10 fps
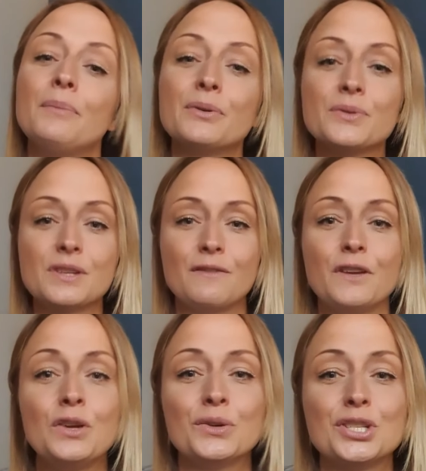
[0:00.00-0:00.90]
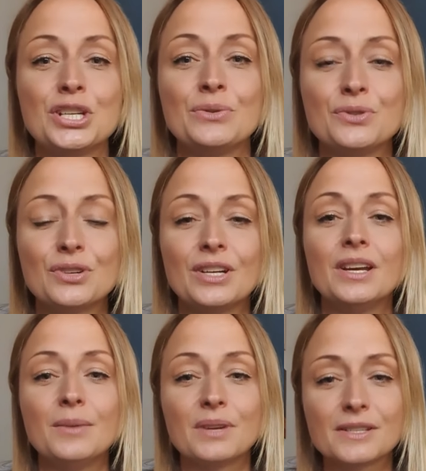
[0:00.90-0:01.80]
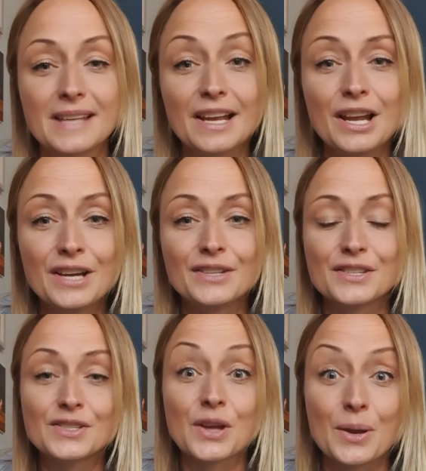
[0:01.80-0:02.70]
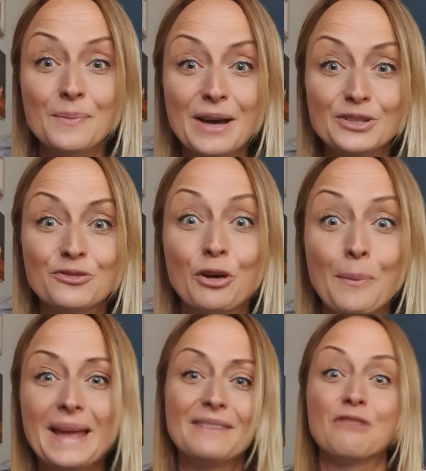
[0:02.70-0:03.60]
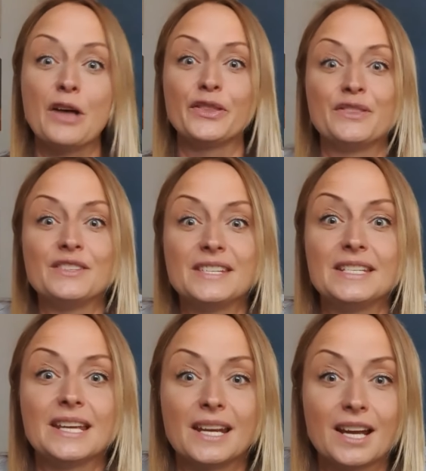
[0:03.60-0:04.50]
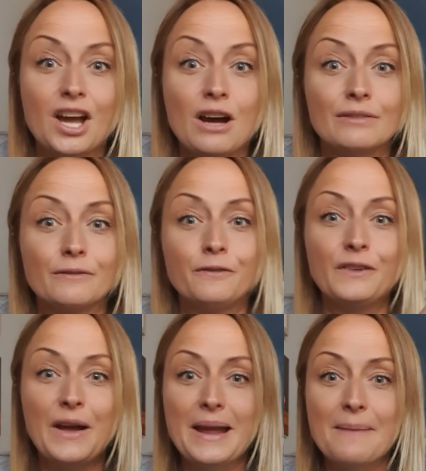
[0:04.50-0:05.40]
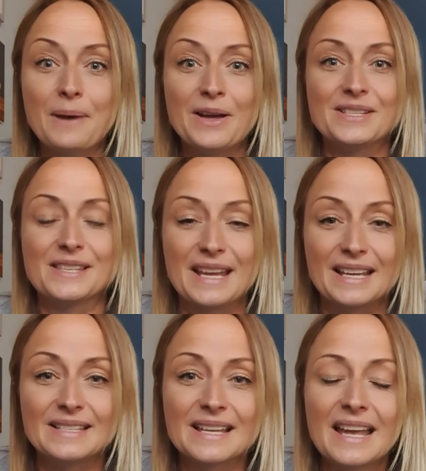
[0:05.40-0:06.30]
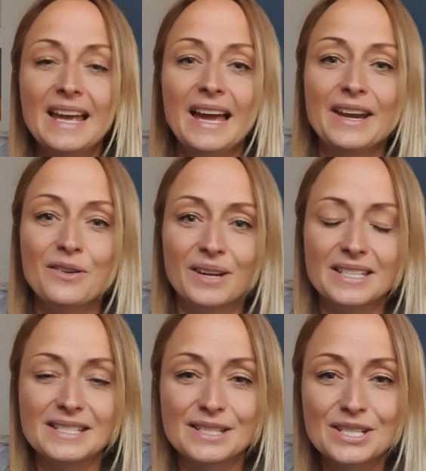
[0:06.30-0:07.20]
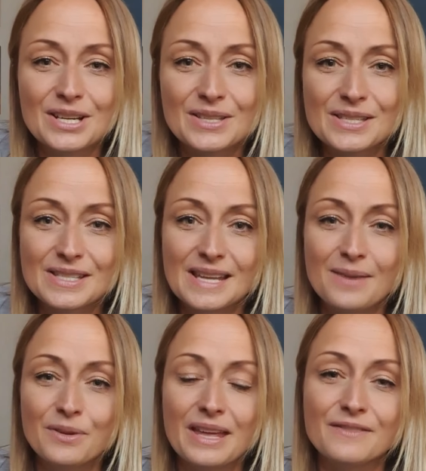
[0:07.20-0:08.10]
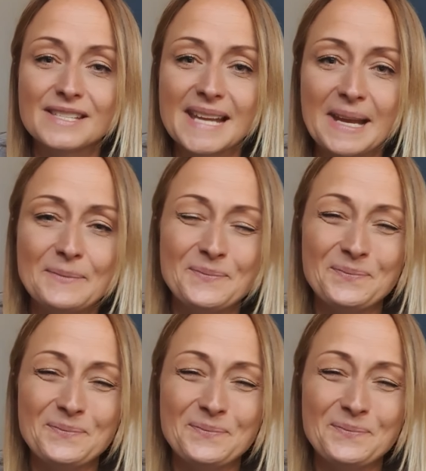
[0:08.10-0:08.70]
but also for your children, because they learn so much from it, rather than sitting in a car and flying past things and not getting a chance to say what they've seen.